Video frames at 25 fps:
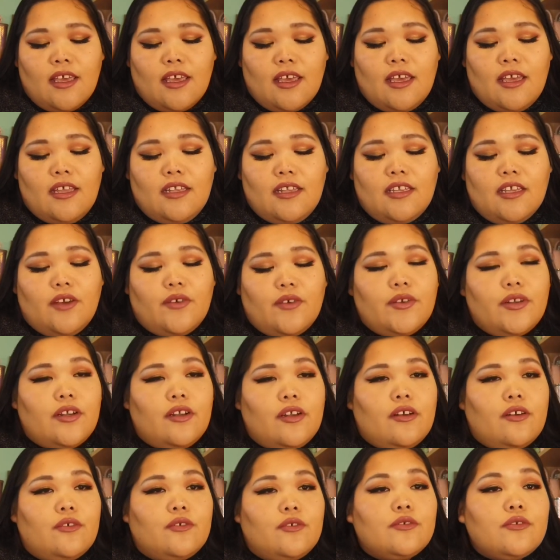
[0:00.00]
And Yaunta
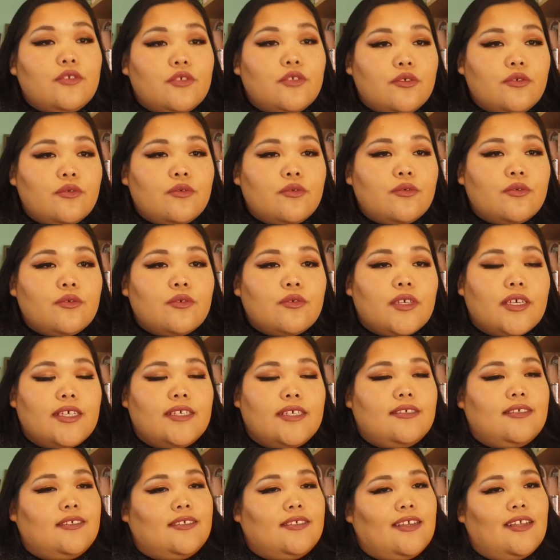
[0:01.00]
Dagontu
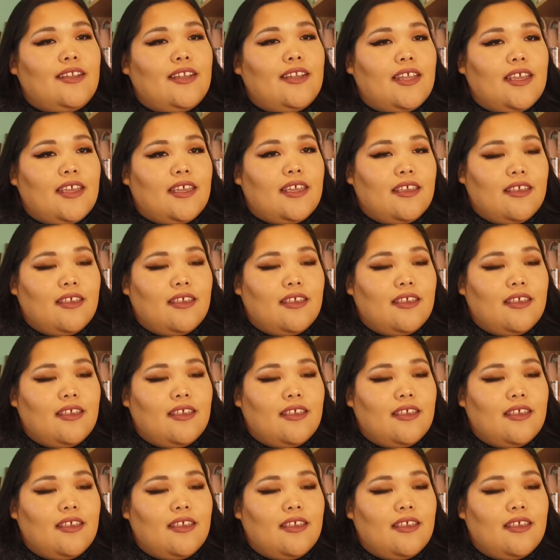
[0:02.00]
is Sunday.